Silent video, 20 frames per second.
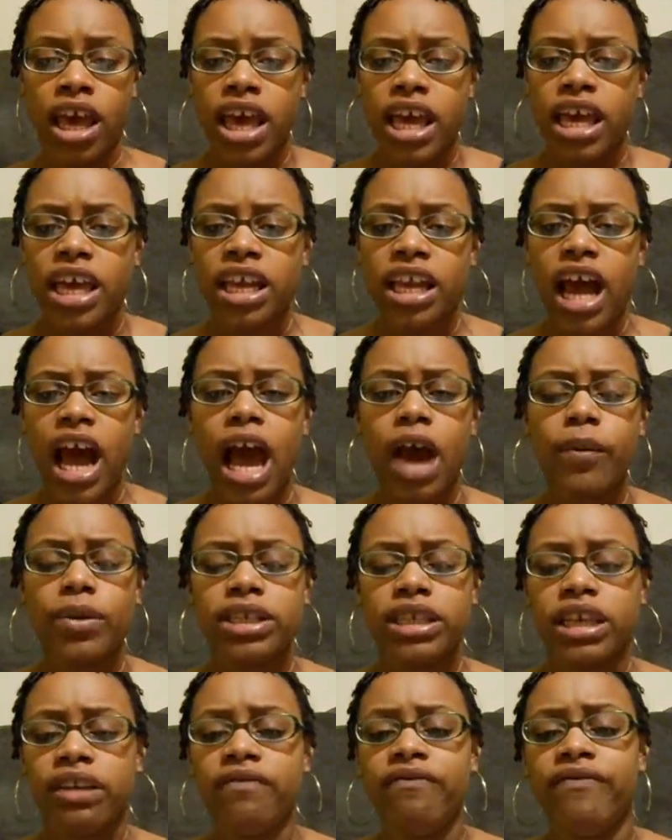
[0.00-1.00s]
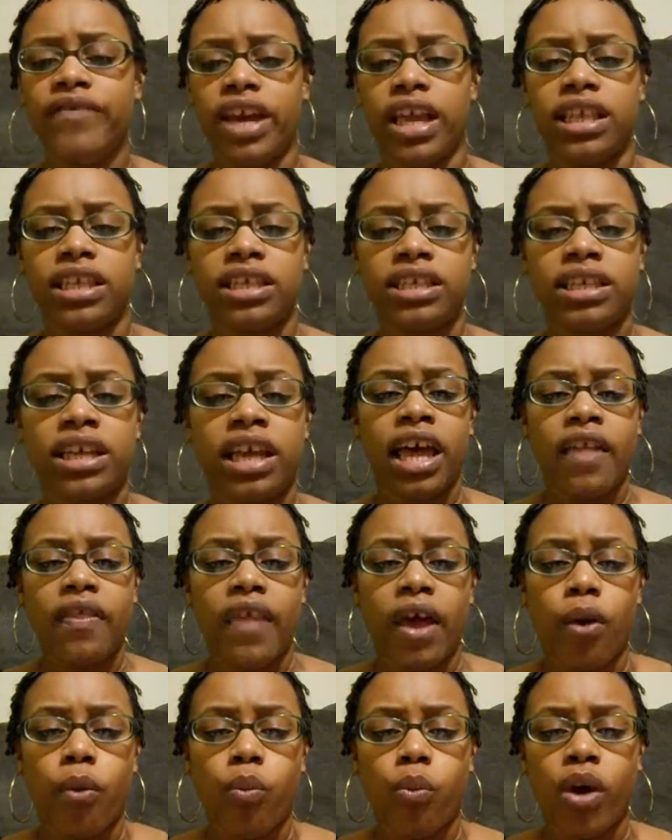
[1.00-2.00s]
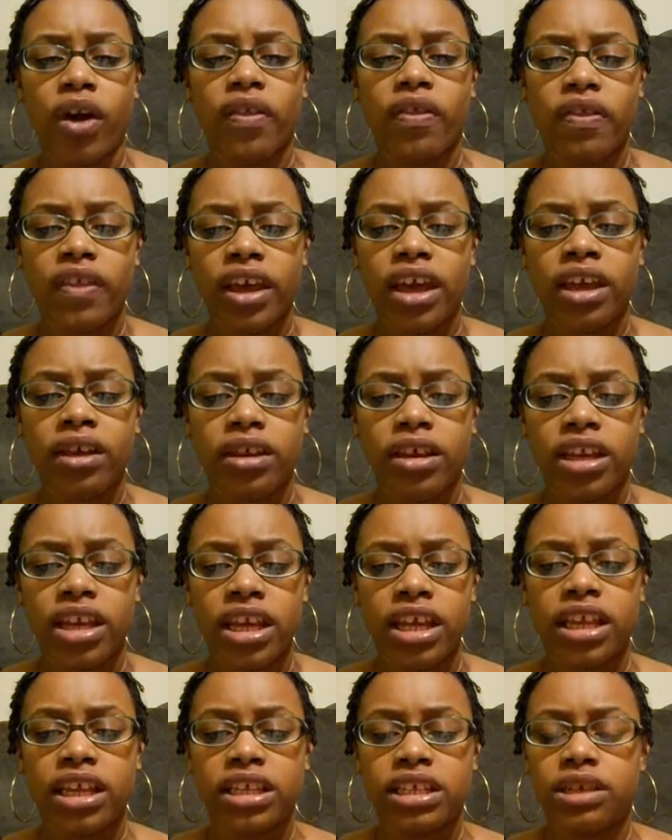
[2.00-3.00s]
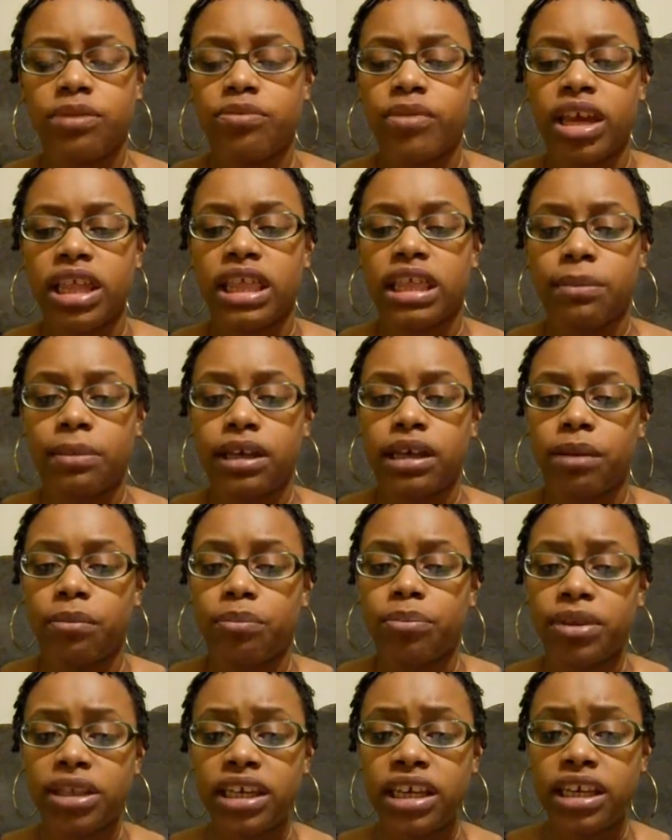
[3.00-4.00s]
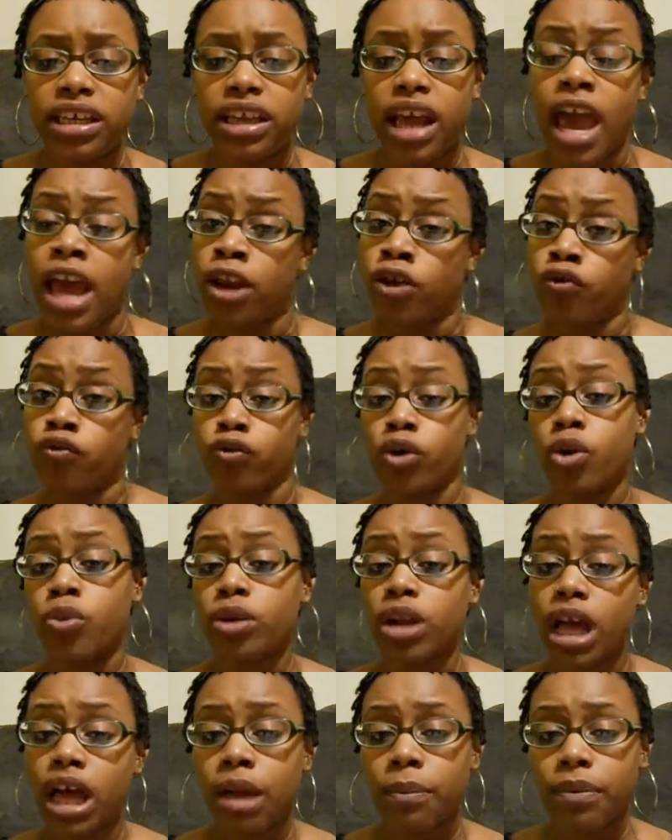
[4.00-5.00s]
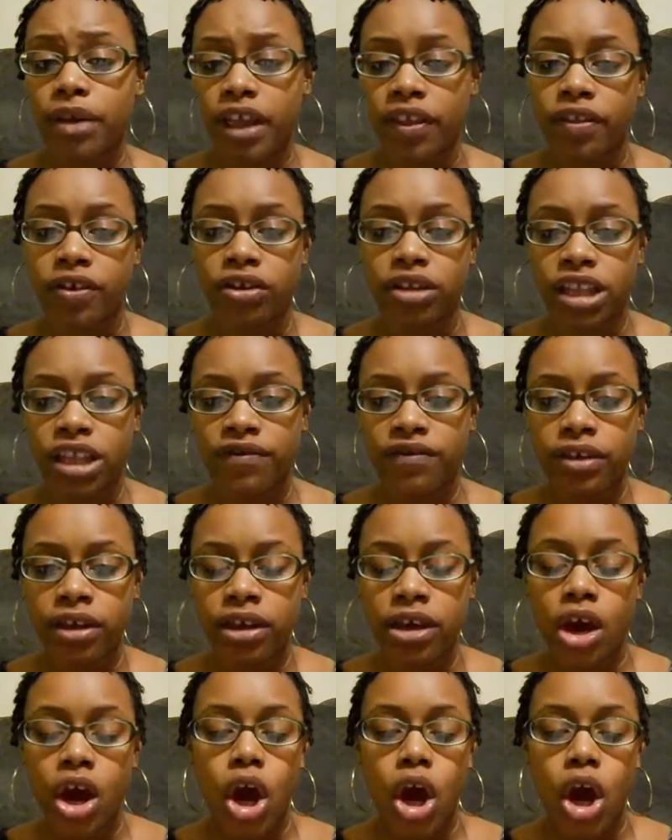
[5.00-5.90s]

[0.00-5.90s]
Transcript: and I was convinced that what they needed to make them complete and grown up in their living